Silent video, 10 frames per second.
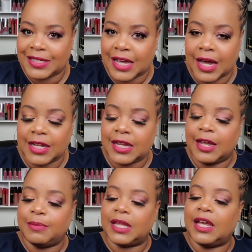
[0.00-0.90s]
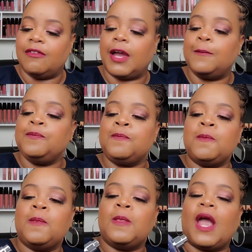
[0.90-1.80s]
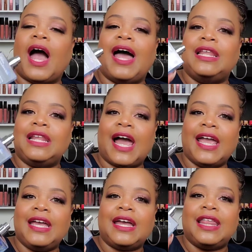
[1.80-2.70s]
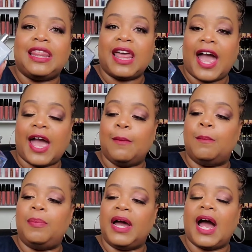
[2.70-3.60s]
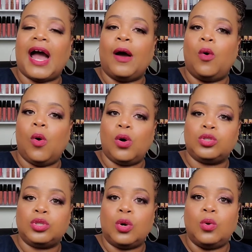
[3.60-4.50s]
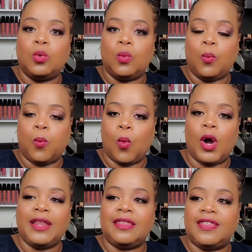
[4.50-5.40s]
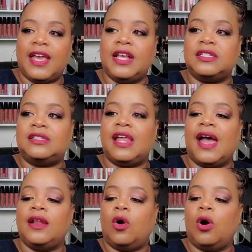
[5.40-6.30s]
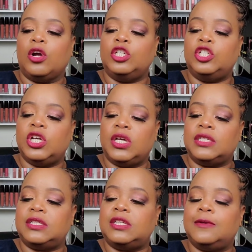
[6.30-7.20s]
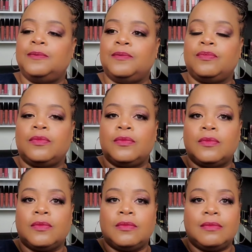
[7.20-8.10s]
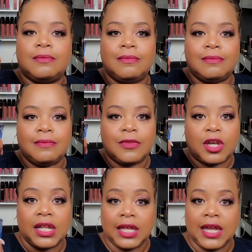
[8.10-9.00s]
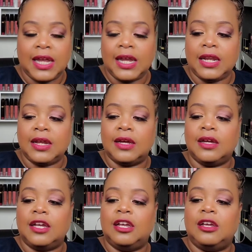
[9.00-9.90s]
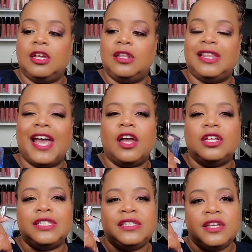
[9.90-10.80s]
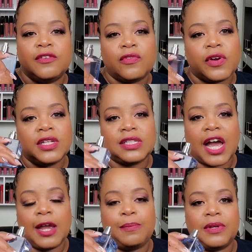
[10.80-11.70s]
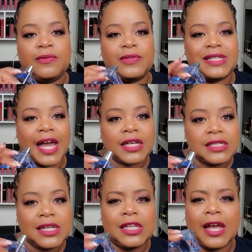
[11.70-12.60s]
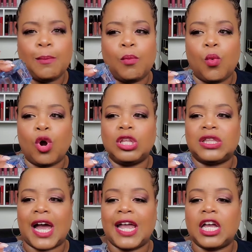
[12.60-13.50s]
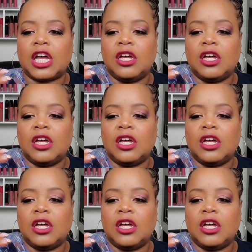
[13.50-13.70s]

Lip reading: sign type of thing, right? I like that. But I also want things that are just clean. They're a different type of sexy. They're more like